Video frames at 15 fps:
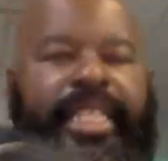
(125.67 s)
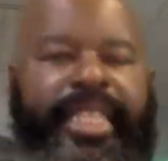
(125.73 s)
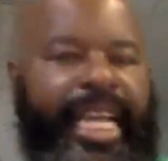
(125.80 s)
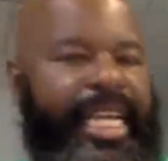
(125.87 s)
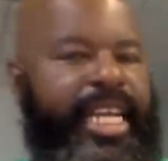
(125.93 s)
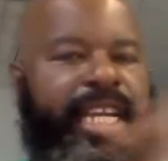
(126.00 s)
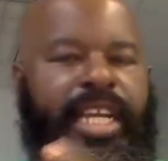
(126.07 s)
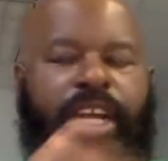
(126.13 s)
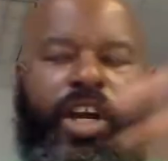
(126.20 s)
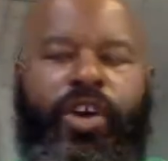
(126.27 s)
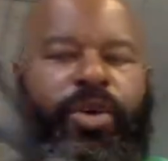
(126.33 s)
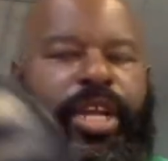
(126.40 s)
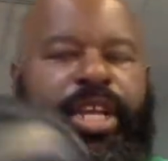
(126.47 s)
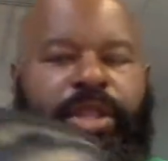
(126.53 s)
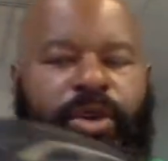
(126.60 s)
They can
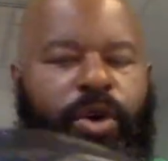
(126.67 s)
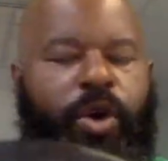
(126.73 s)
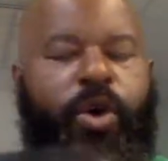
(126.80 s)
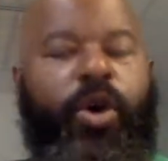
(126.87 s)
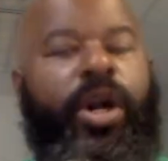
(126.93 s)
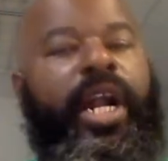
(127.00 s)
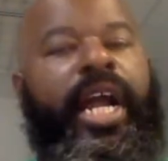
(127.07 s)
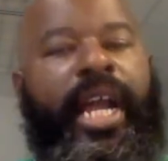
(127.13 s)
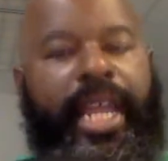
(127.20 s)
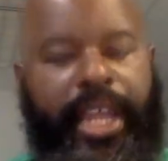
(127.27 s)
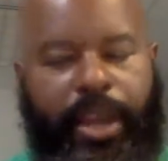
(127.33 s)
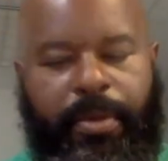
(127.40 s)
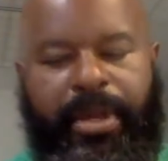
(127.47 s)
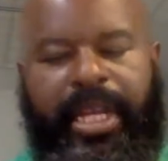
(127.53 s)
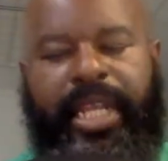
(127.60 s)
go either or. A
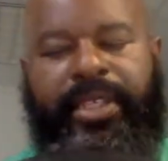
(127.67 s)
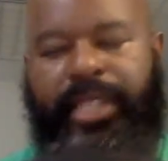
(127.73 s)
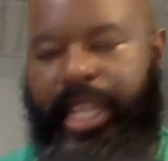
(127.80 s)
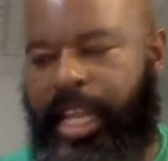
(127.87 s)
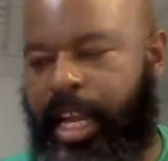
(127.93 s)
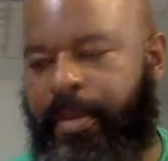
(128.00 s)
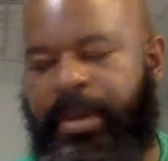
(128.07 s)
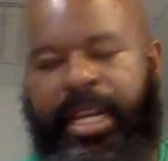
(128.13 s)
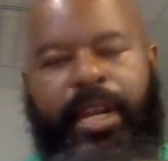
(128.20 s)
helmet is a helmet.